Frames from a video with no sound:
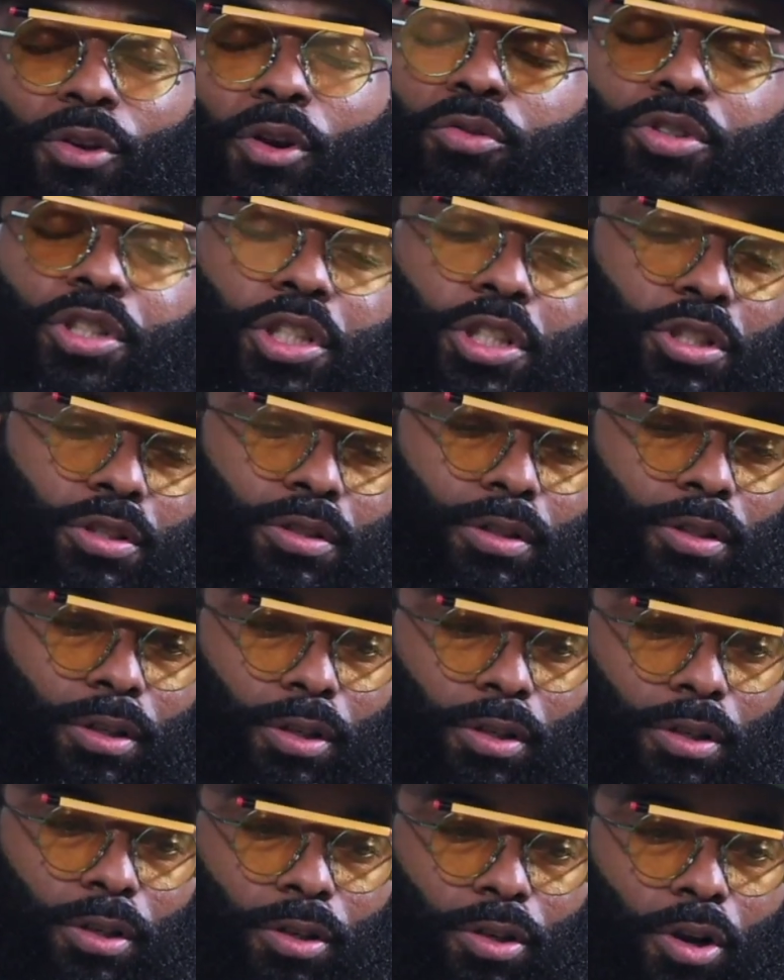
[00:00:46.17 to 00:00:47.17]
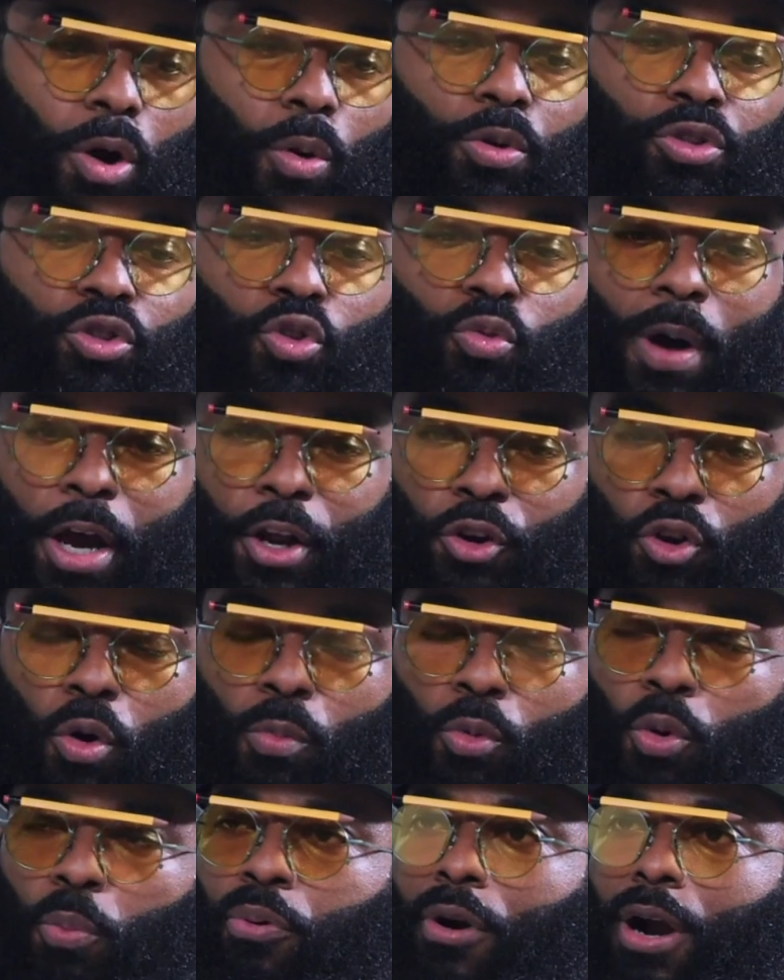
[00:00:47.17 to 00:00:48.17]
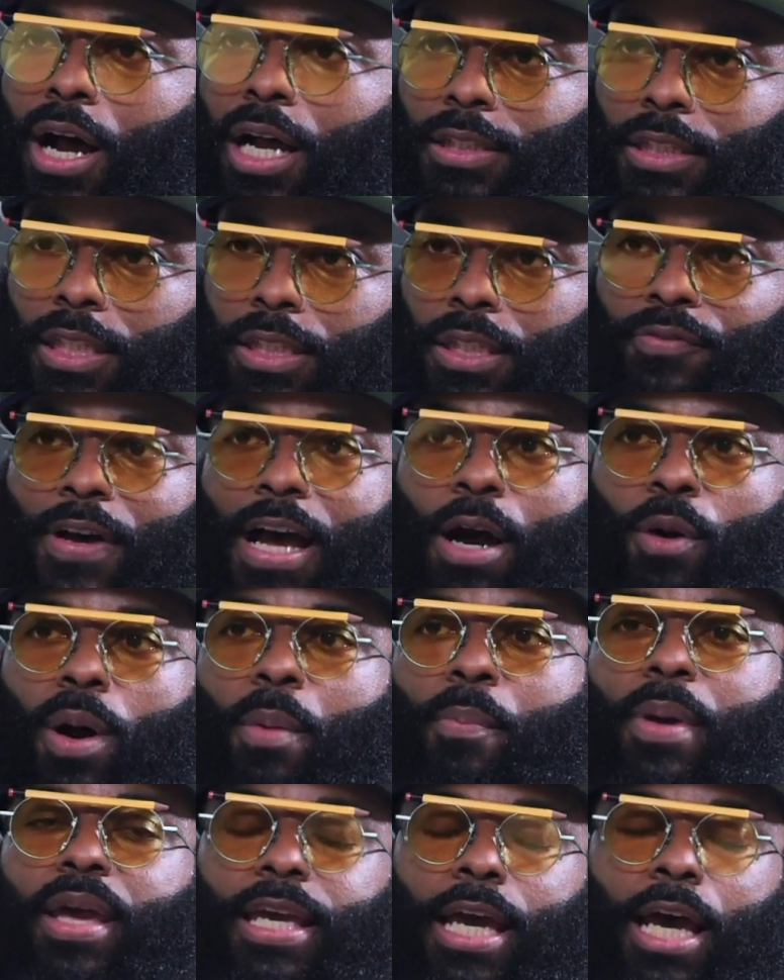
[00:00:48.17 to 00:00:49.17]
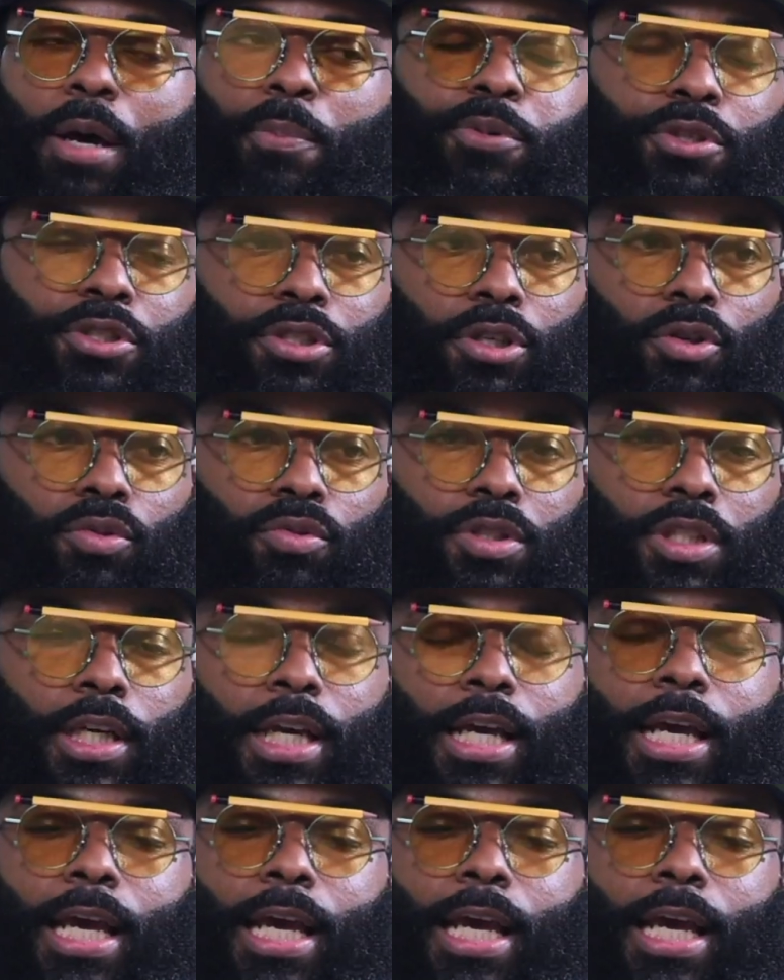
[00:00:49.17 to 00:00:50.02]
just going through my normal process of how I make episodes.